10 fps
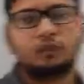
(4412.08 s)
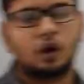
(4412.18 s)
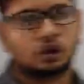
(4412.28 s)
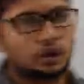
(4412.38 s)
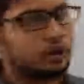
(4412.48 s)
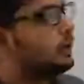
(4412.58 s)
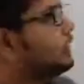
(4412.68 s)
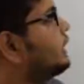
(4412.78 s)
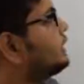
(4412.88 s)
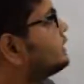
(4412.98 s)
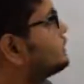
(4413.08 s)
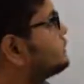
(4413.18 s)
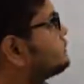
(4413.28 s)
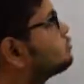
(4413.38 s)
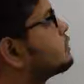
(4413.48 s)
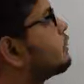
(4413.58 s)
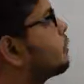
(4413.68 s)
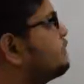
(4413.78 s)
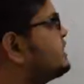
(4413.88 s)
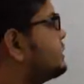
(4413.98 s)
authority and this
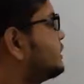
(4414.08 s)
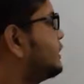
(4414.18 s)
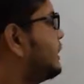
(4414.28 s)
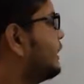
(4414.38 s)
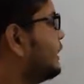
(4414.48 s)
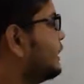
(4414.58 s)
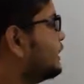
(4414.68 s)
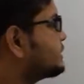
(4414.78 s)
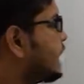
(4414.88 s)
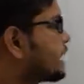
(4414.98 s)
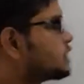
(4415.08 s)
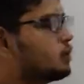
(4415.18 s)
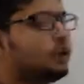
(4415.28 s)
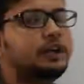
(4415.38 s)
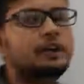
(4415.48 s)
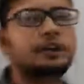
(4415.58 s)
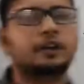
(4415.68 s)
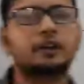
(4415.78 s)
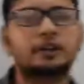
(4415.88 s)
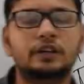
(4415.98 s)
provision is actually
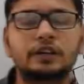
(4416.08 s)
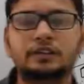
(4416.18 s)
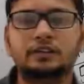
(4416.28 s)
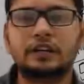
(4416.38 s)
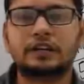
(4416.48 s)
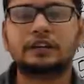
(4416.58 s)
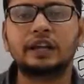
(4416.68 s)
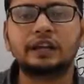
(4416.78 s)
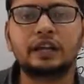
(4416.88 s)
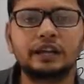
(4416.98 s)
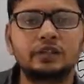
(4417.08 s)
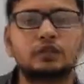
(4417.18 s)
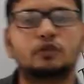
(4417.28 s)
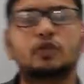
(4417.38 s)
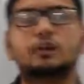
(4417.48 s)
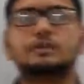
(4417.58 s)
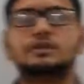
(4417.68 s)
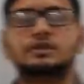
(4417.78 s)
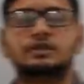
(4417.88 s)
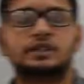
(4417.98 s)
restricting the ease of doing
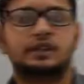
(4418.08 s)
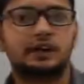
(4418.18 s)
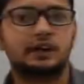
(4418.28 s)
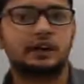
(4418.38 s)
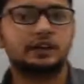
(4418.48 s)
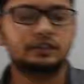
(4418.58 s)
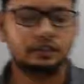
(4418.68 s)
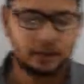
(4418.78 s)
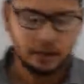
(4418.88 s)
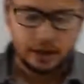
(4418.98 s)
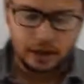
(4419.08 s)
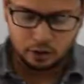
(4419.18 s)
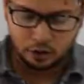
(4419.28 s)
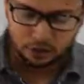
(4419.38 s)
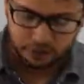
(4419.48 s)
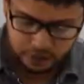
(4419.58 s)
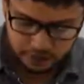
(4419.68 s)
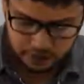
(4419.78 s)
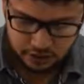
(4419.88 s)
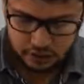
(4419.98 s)
business in India's economy.
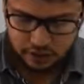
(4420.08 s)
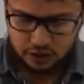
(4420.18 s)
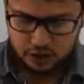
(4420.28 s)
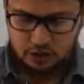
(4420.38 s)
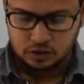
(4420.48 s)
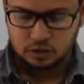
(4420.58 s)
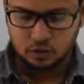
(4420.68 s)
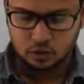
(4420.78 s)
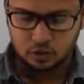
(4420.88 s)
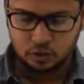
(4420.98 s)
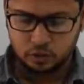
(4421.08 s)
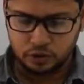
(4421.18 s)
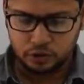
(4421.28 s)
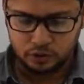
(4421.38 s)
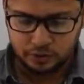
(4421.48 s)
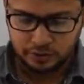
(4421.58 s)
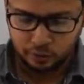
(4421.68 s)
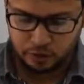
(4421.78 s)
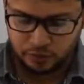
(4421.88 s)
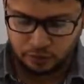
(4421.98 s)
So what should be
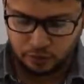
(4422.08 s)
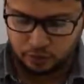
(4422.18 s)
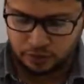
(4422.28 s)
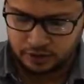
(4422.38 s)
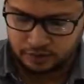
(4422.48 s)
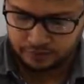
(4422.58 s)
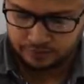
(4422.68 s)
the way forward?